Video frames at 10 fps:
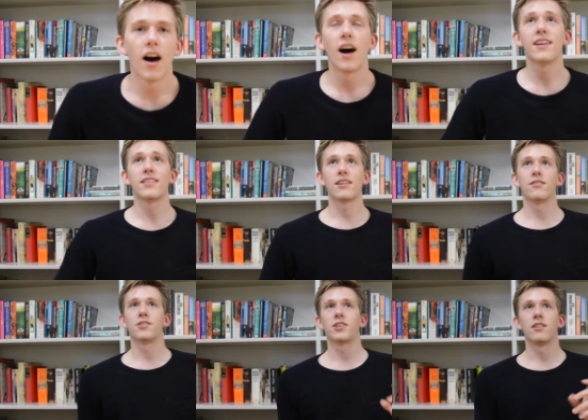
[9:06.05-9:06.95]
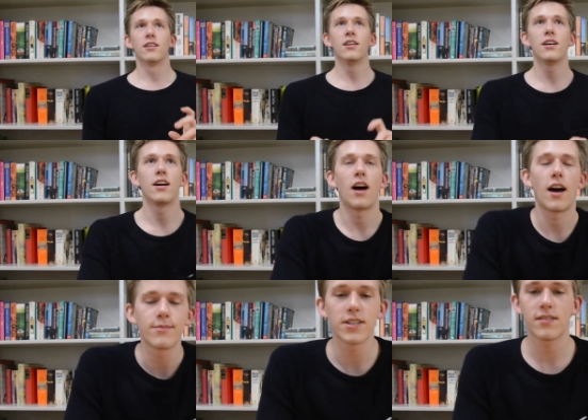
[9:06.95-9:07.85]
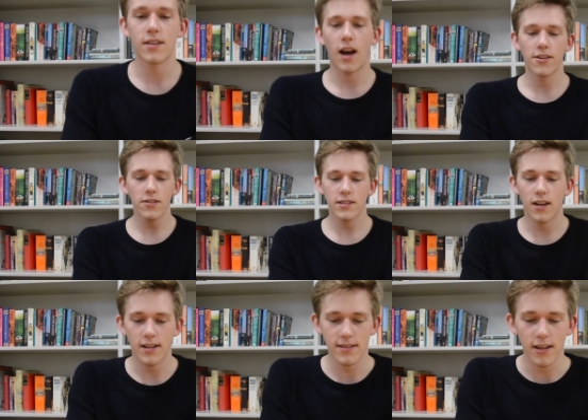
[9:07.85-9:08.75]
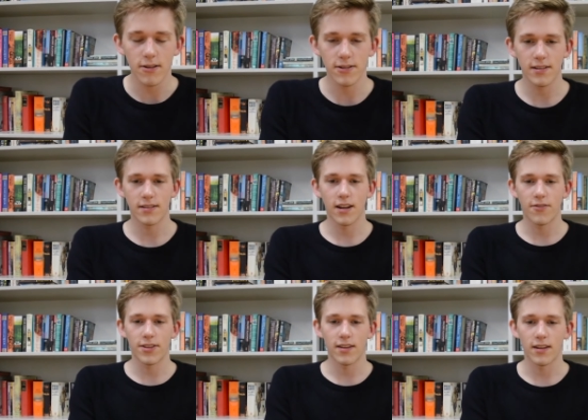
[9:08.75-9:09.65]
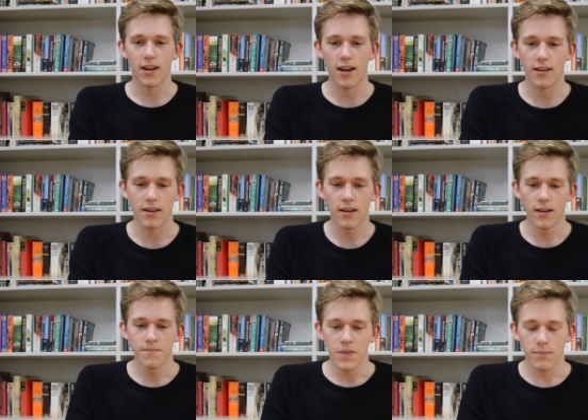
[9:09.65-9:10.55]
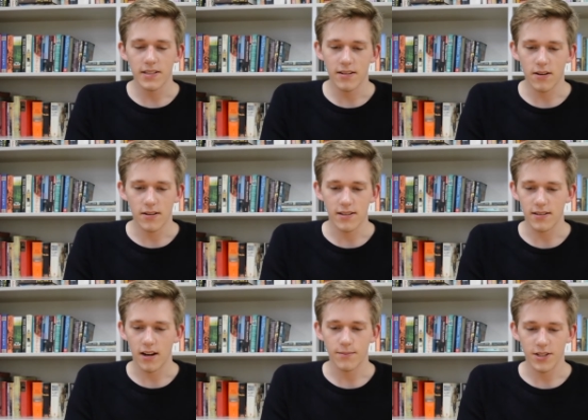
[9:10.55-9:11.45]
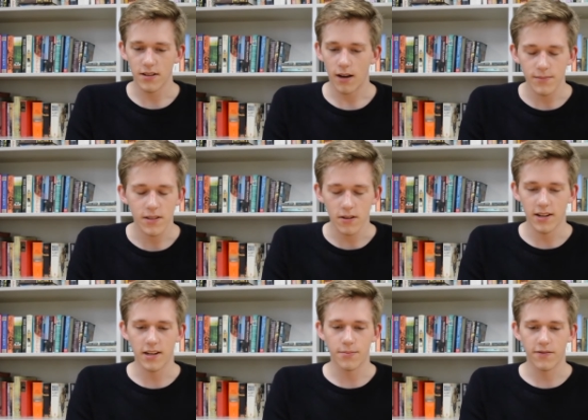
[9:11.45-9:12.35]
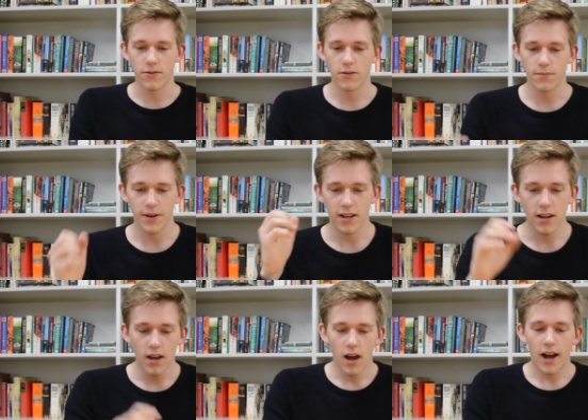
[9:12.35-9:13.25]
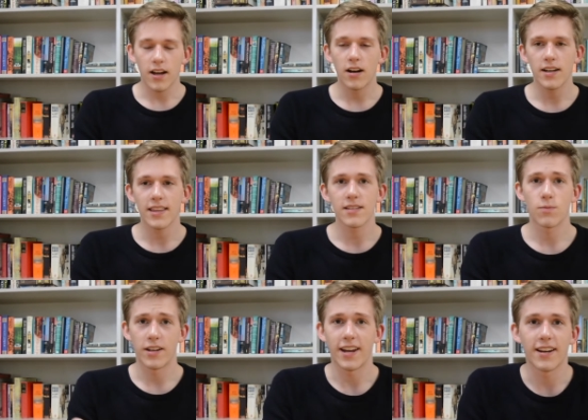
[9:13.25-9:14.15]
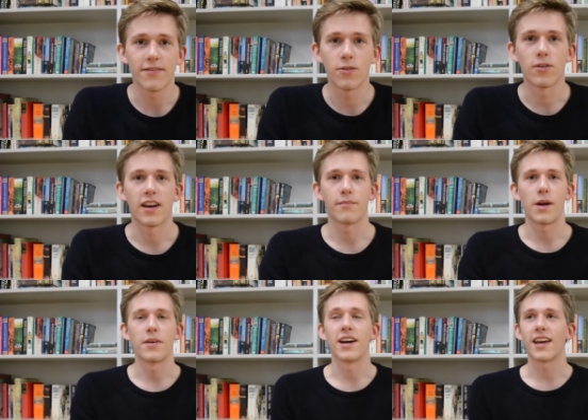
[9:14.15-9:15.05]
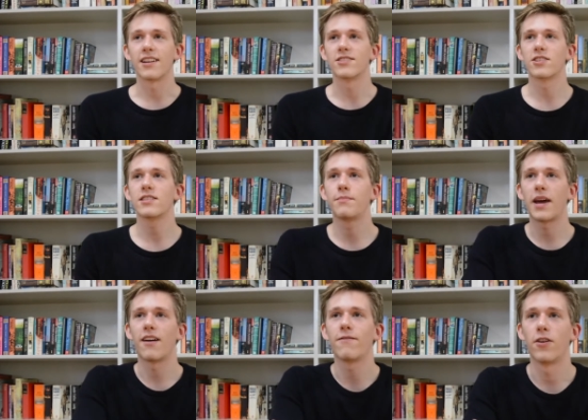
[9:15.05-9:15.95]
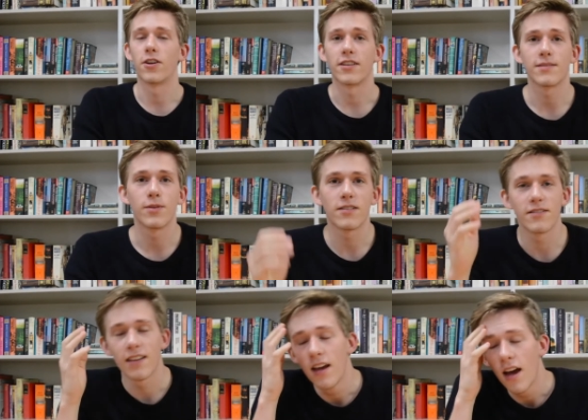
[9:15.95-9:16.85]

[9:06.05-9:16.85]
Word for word: Hi, Saint Ursula. I'm just I know tonight's Saint Ursula's and everything, and. Mr. Ursies, and I'm just, I'm so keen to perform, but I can't get this one negative thought out of my mind, and it's just about Fergus, because